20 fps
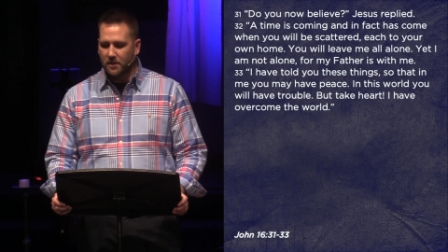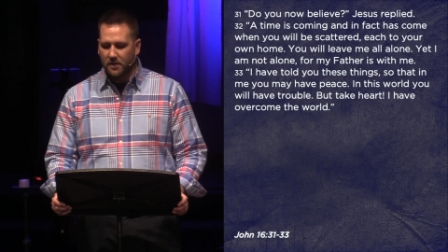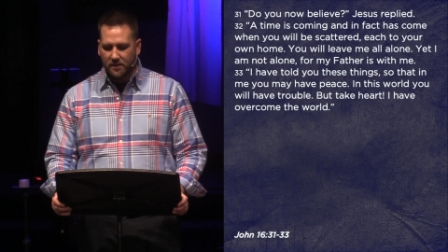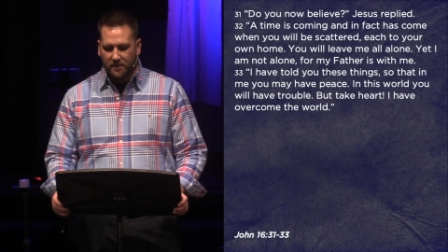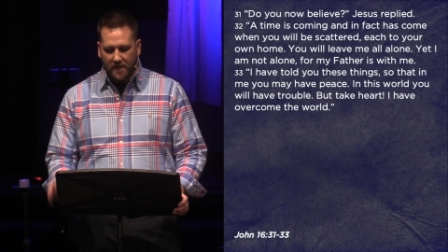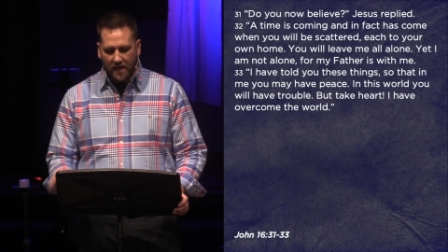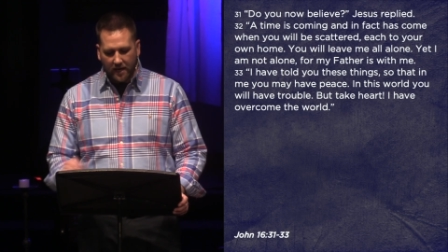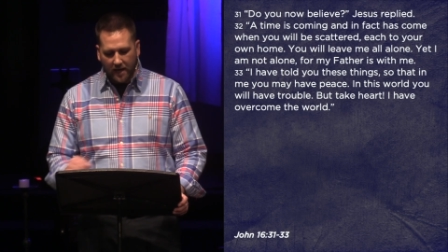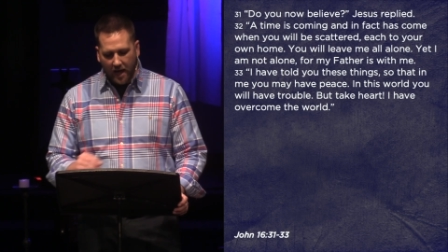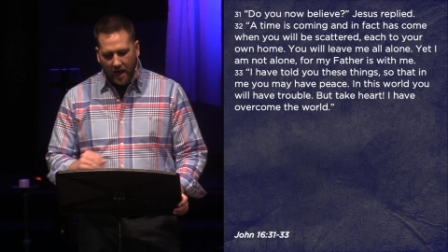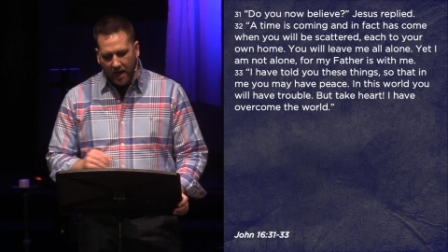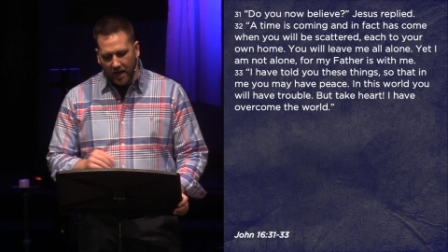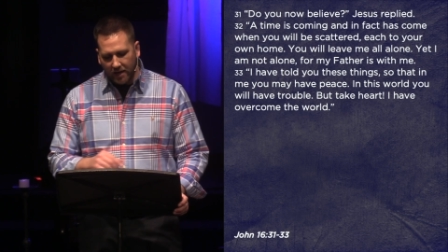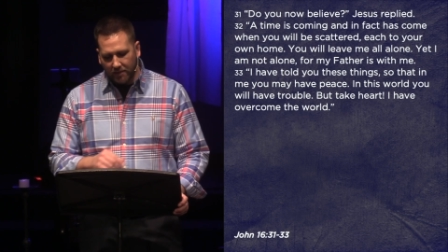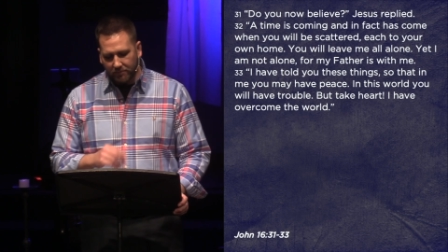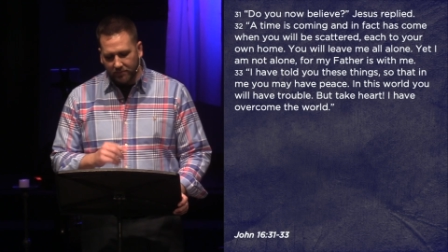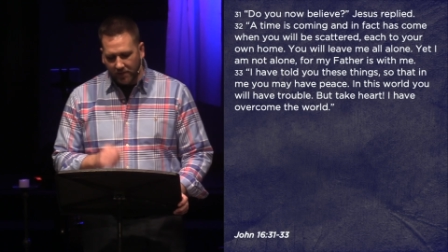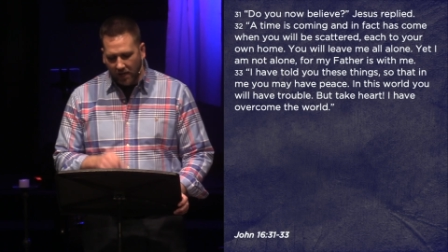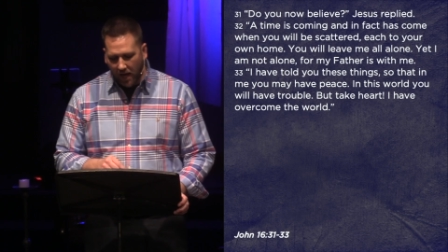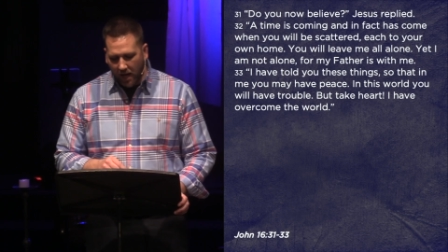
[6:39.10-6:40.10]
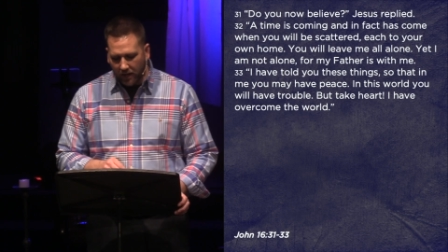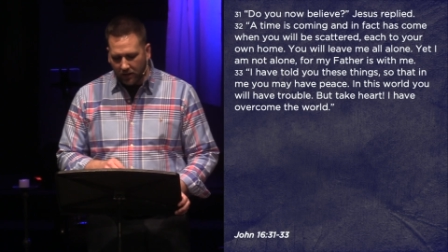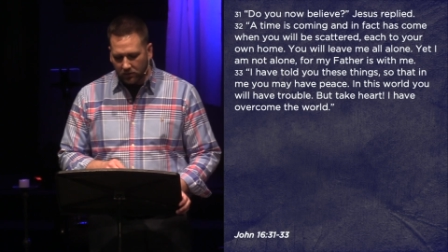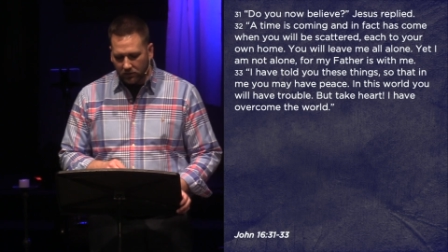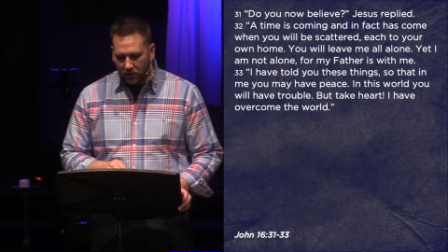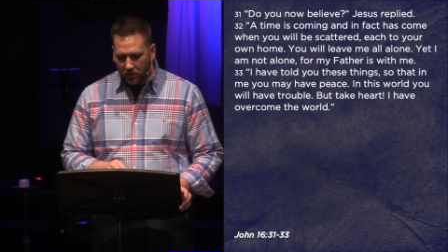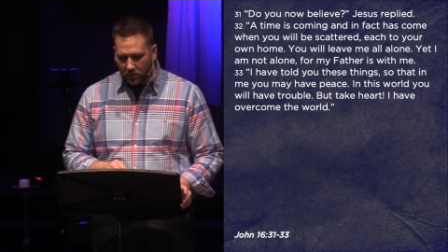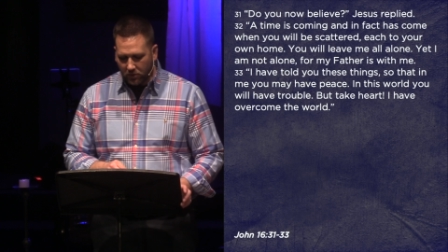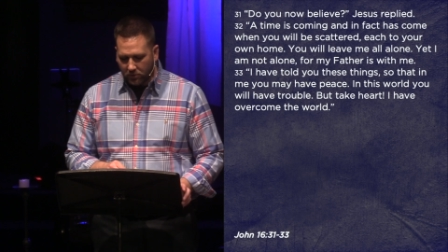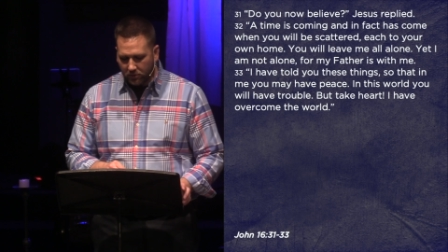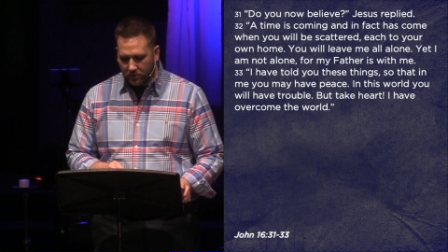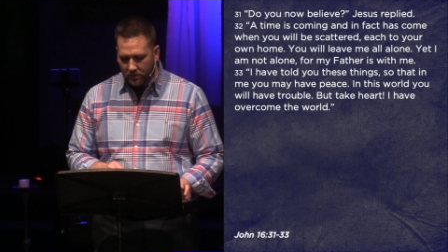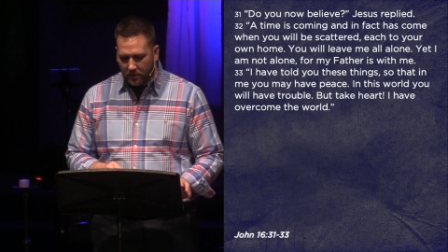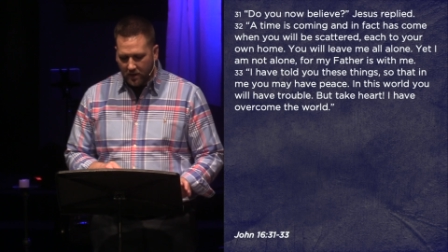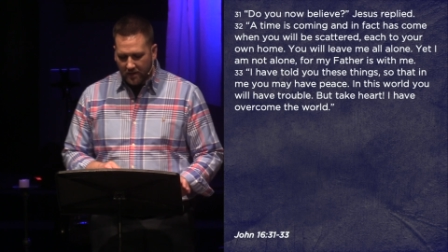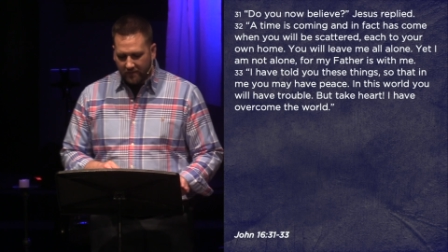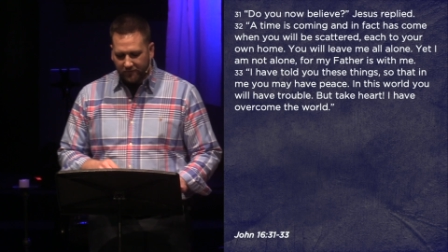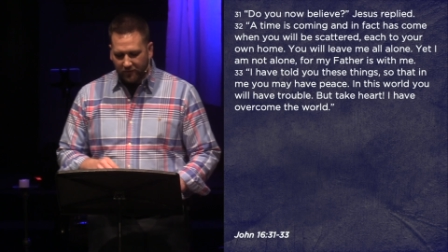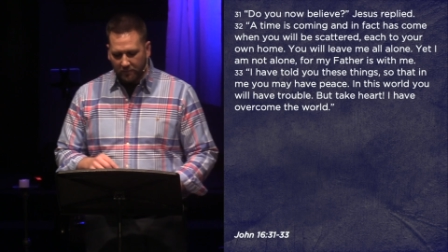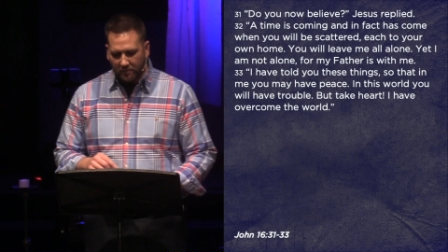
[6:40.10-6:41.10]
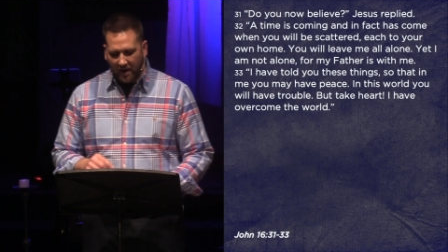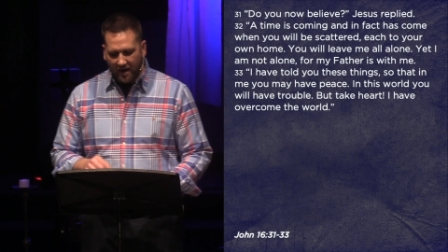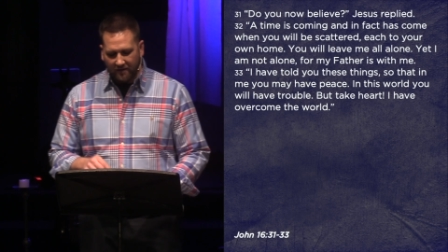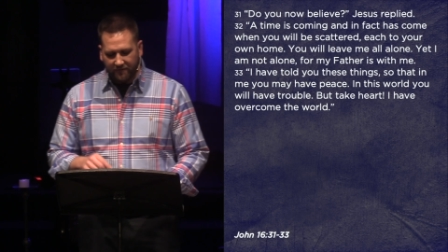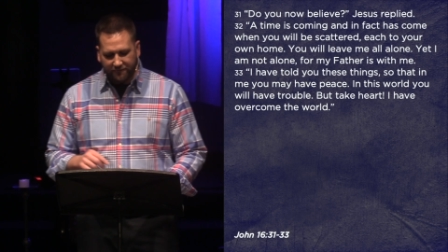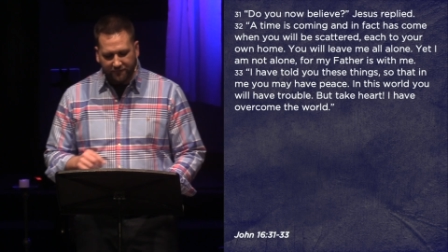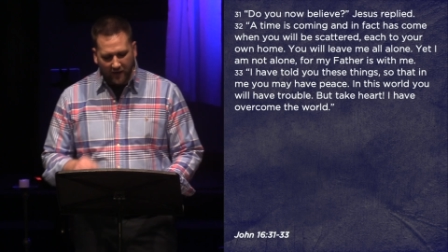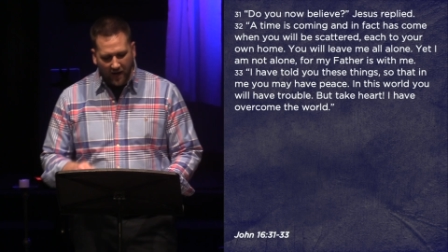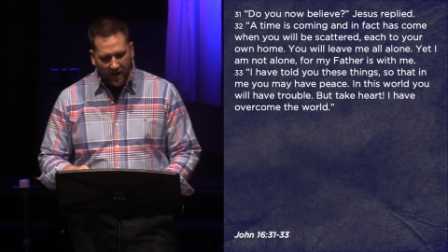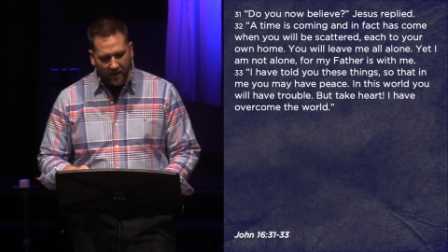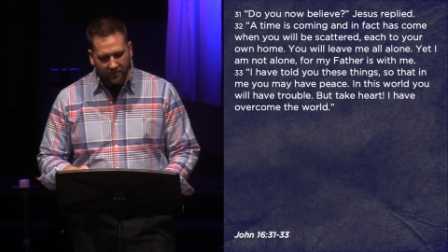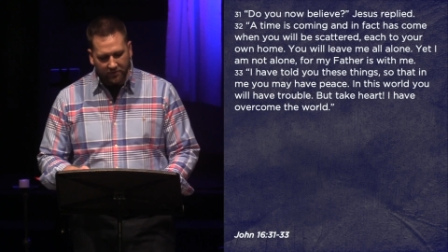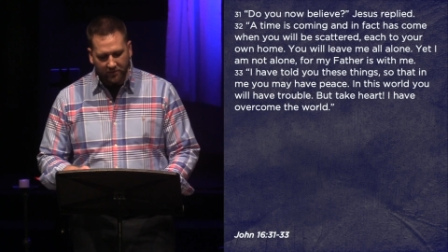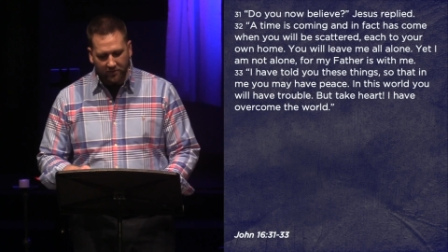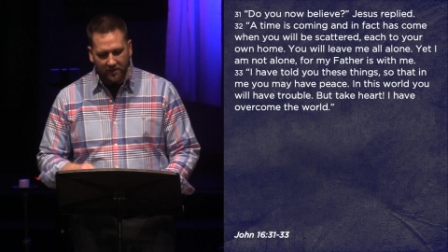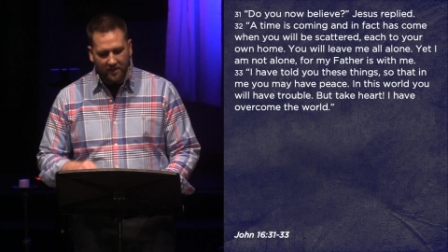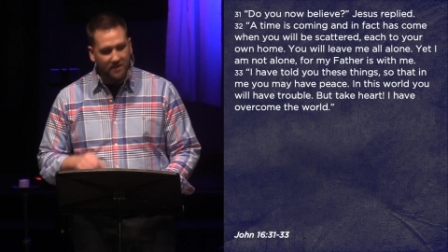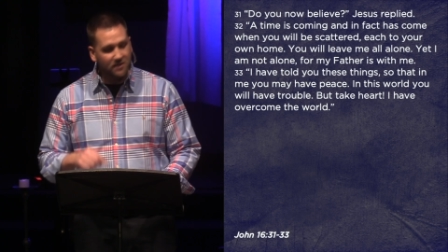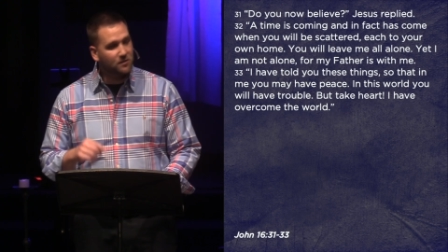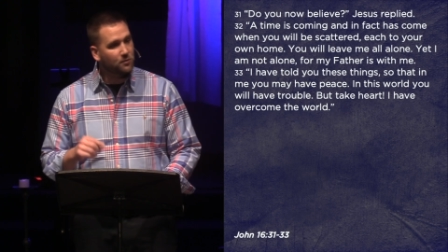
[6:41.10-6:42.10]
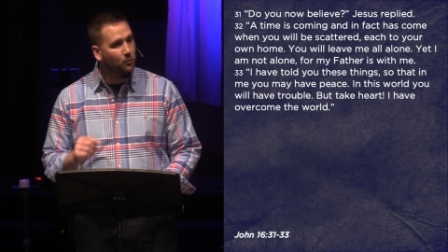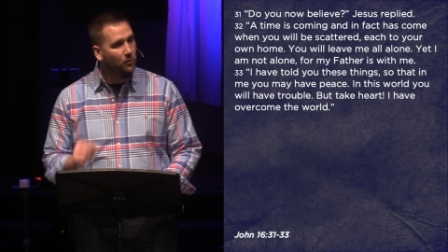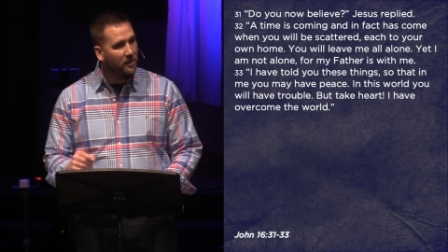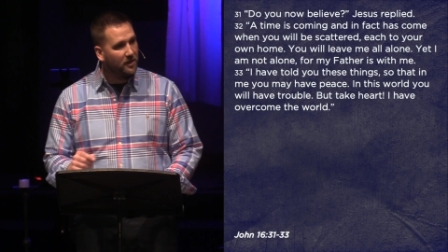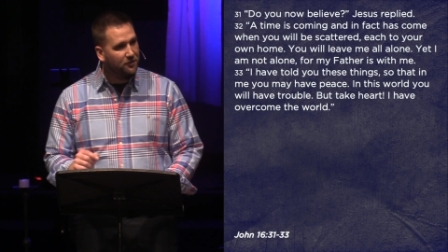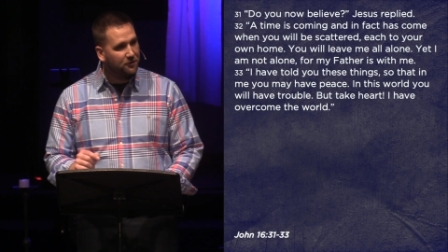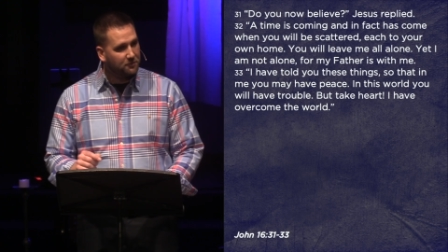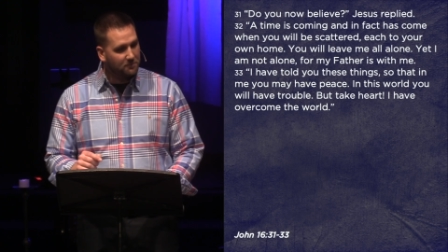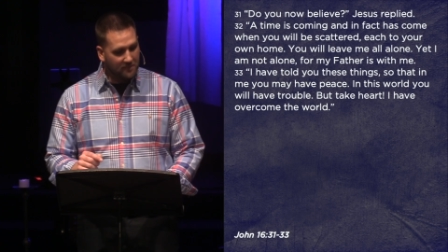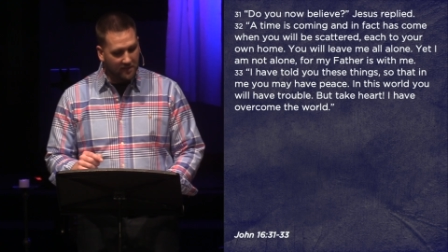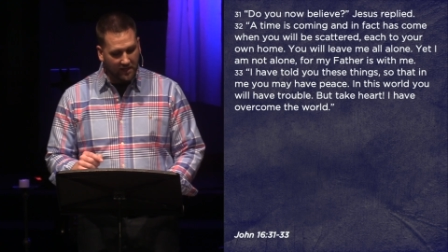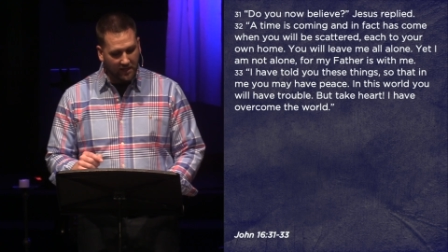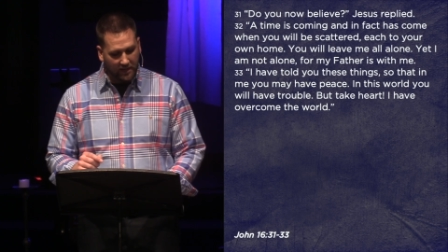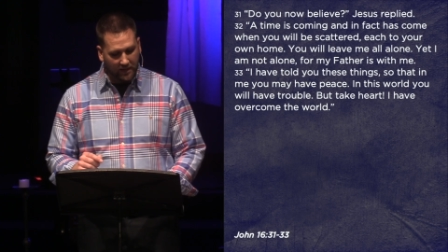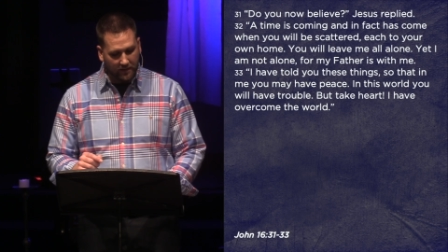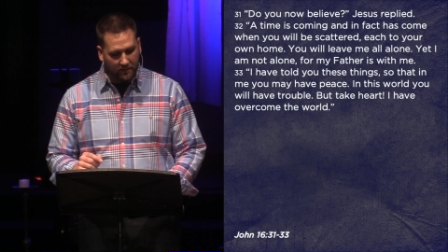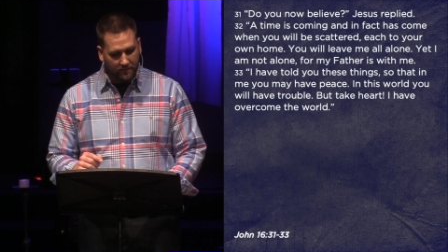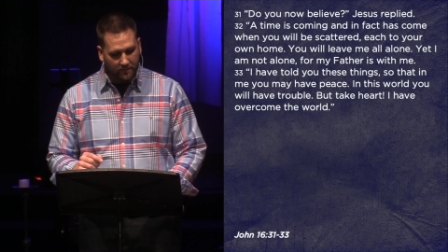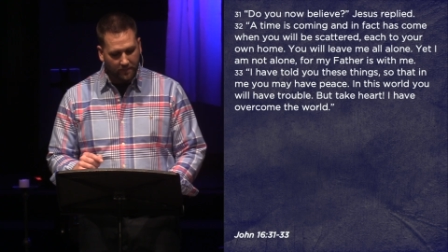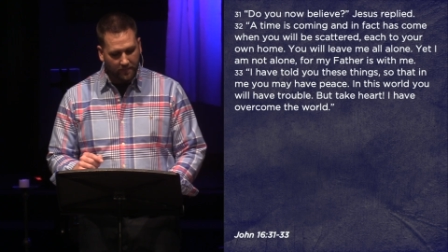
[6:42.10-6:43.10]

Yet I am not alone, for my Father is with me.